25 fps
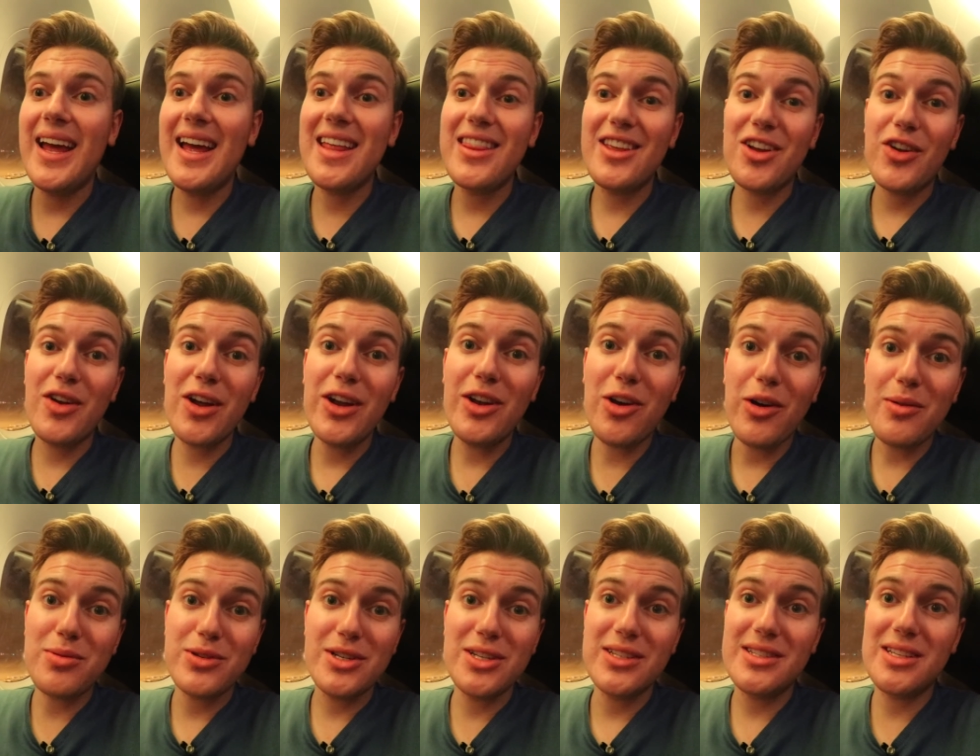And the great
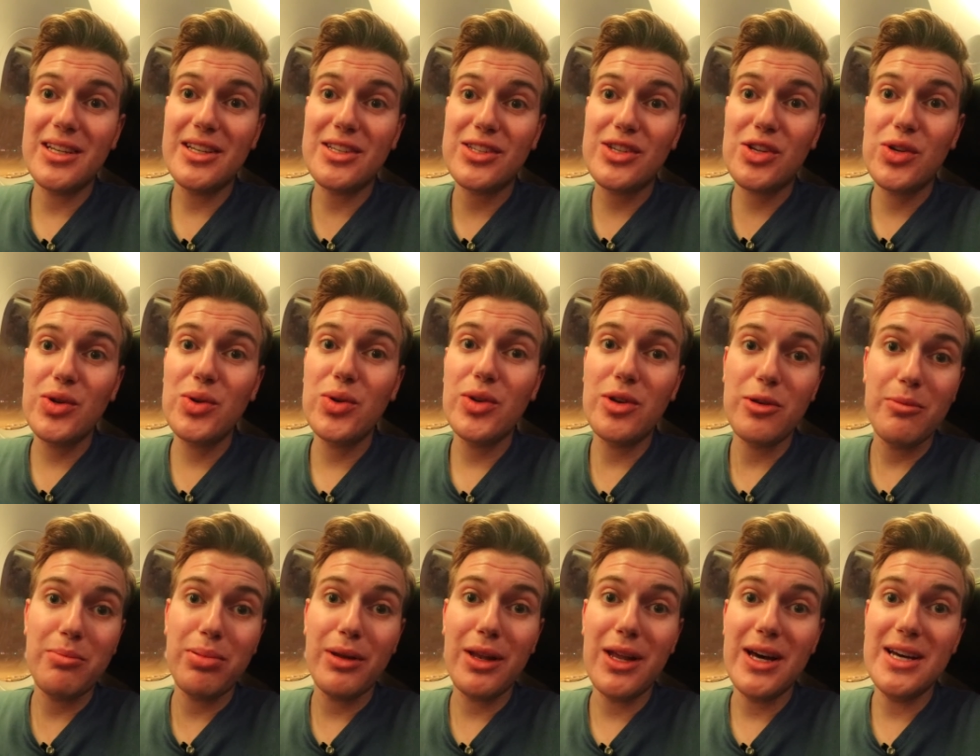option is that Scoot
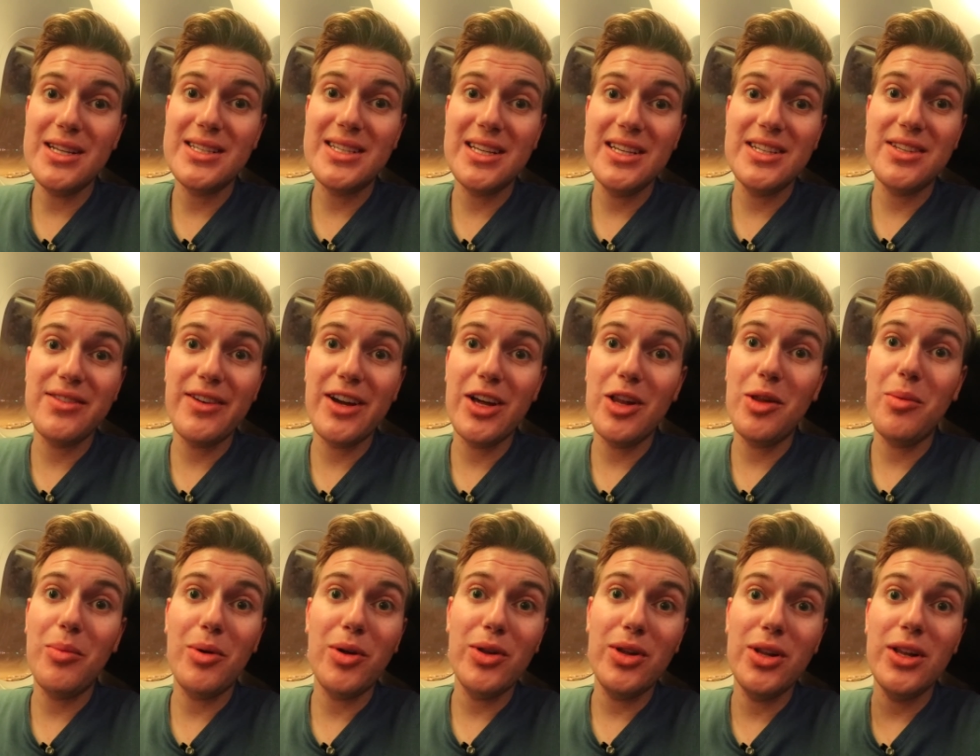Plus is
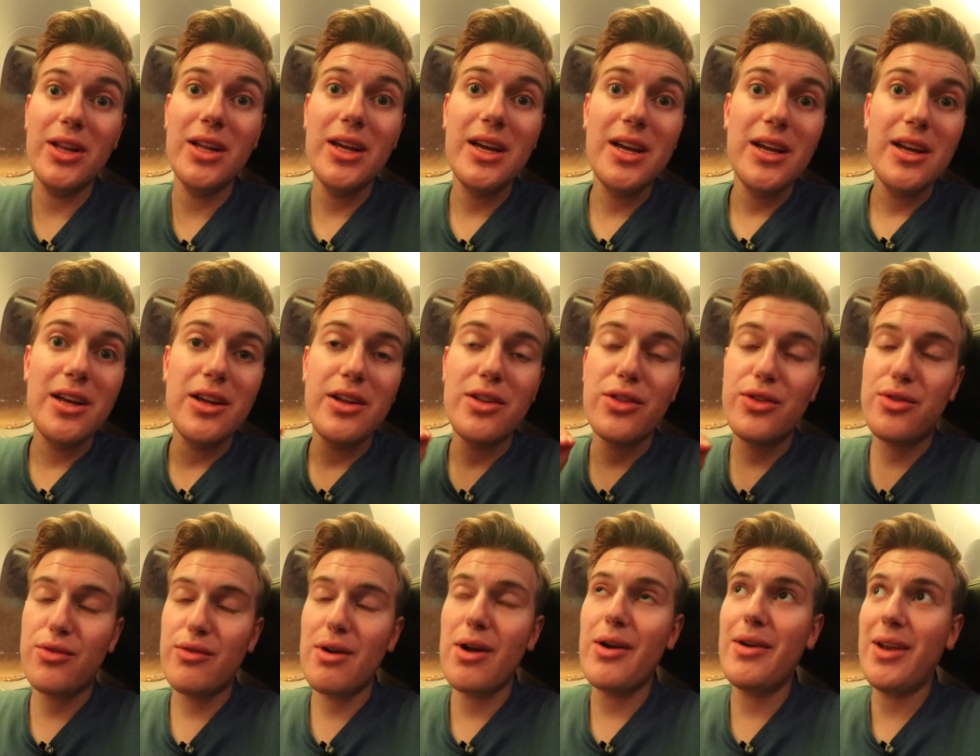available
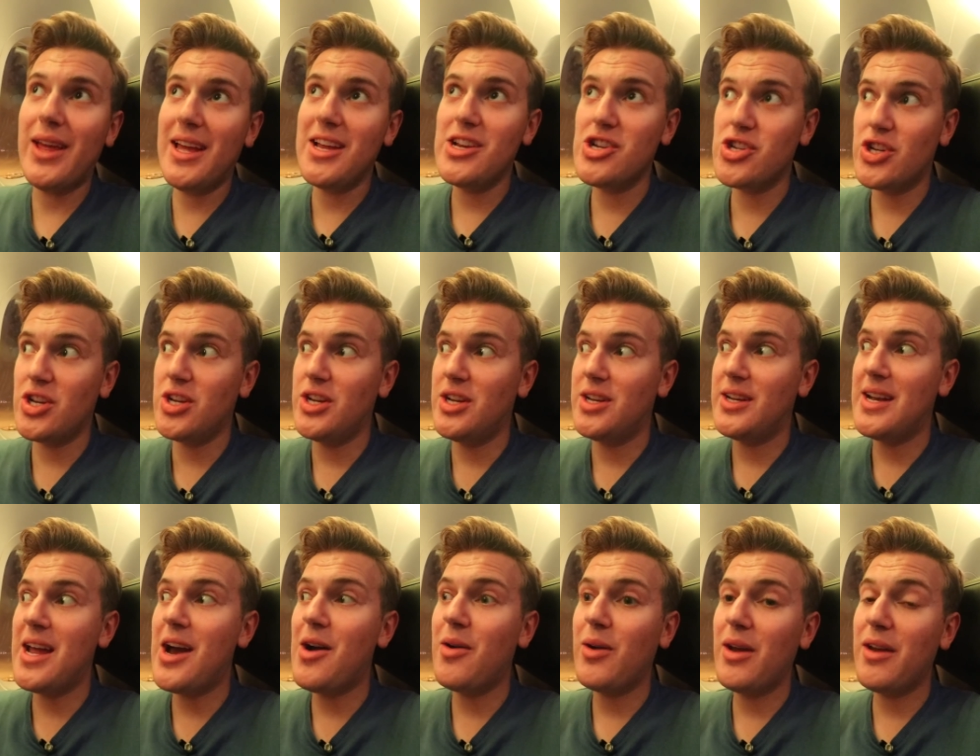throughout Asia.
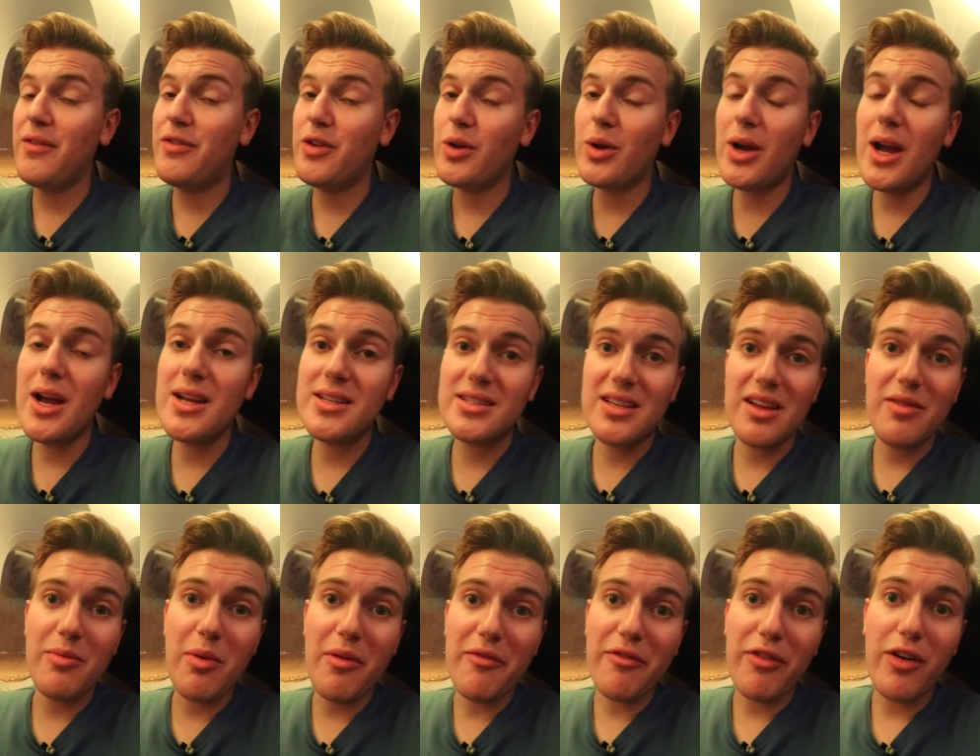Now, if you guys
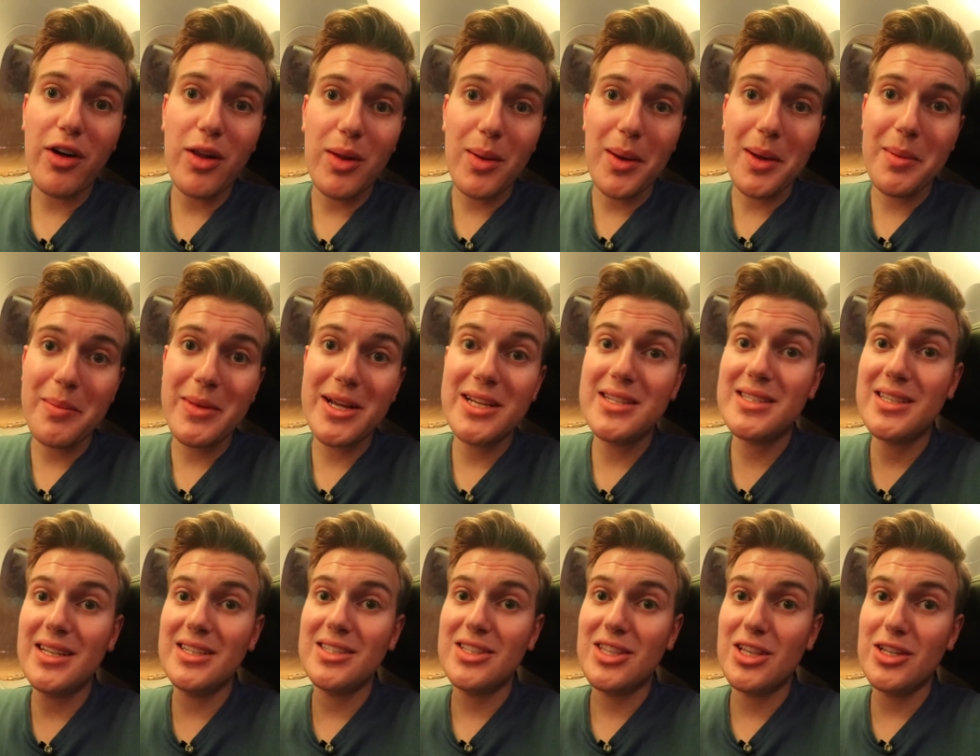have been following me
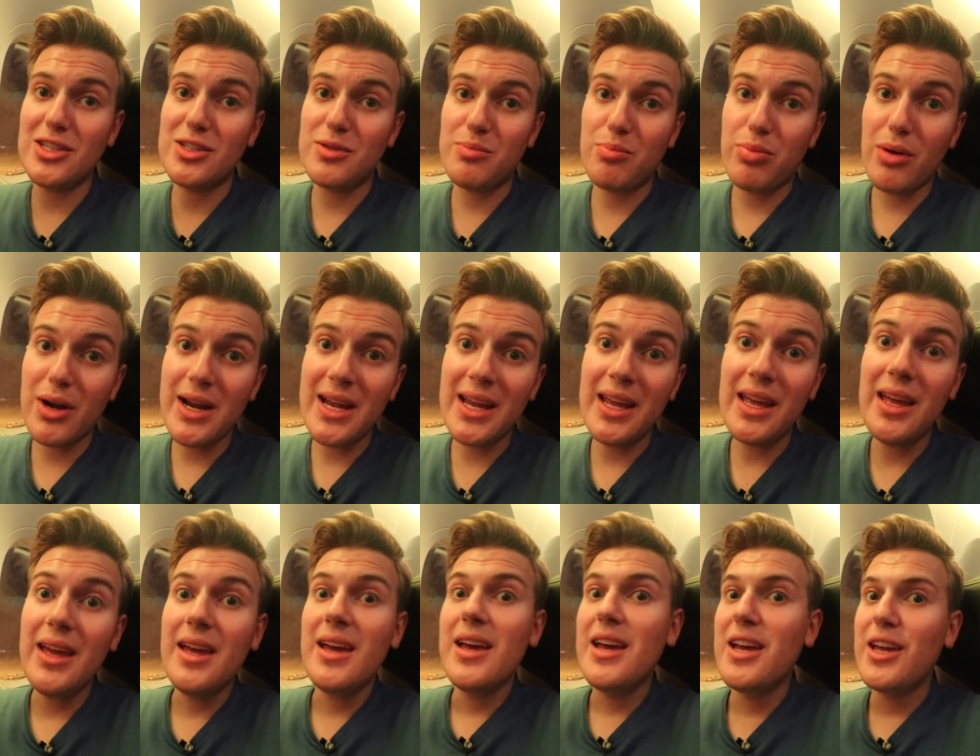since the
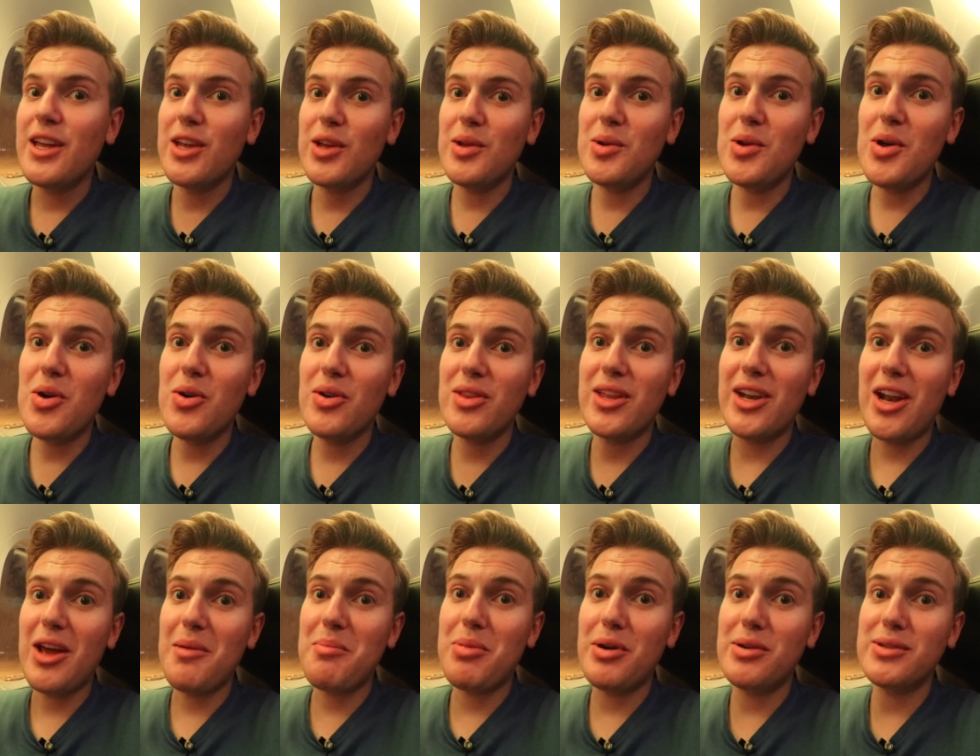spring, you know
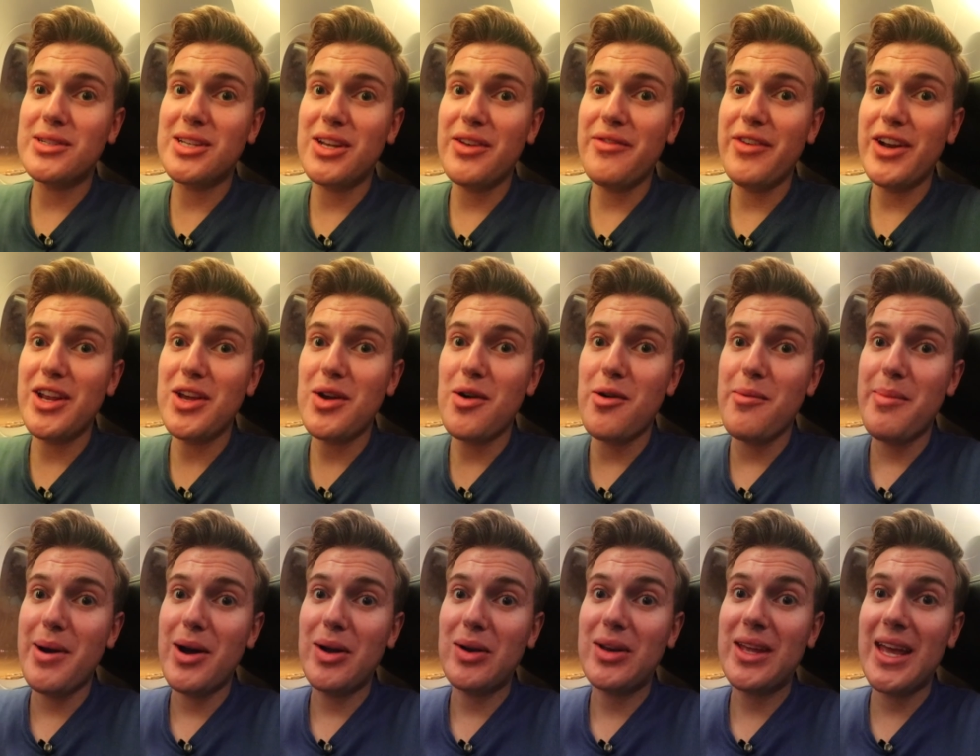that I posted a video
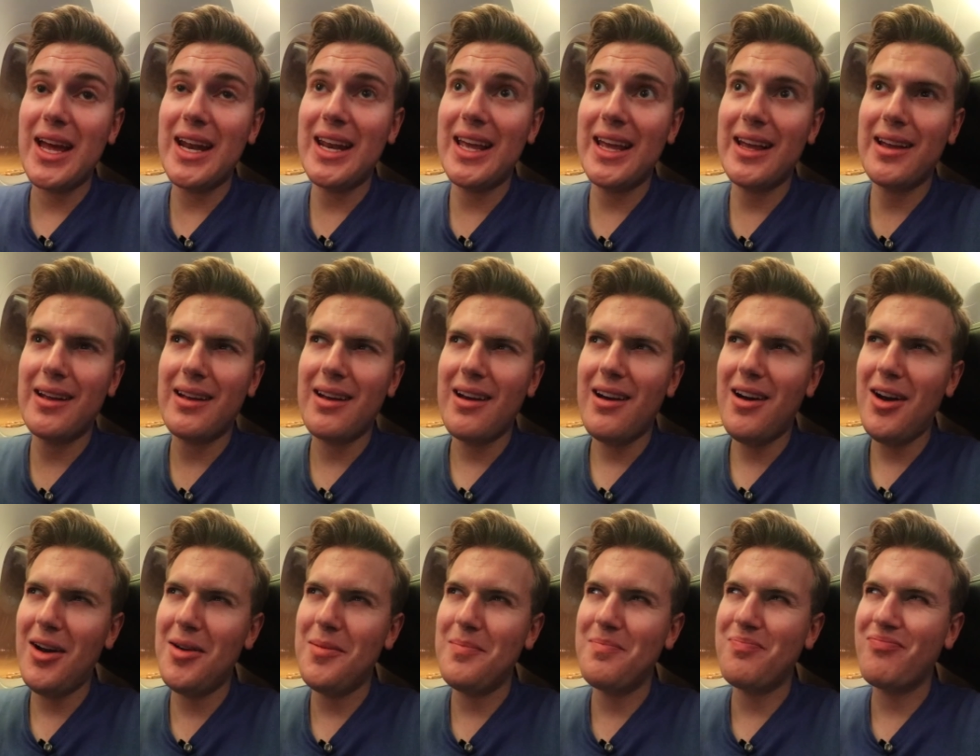about getting,
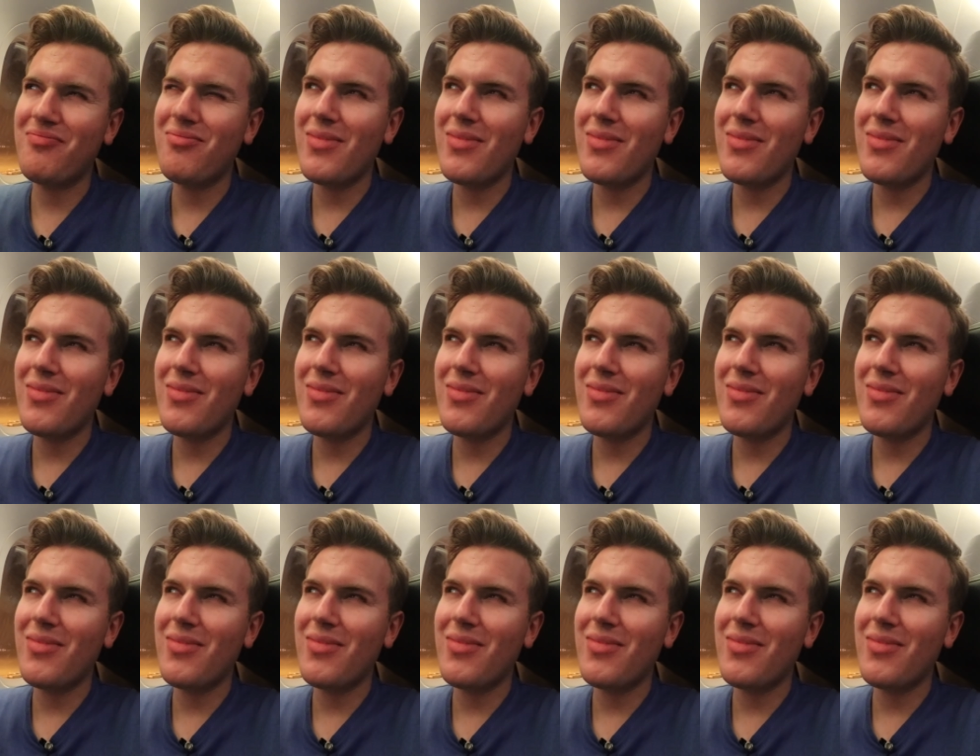um,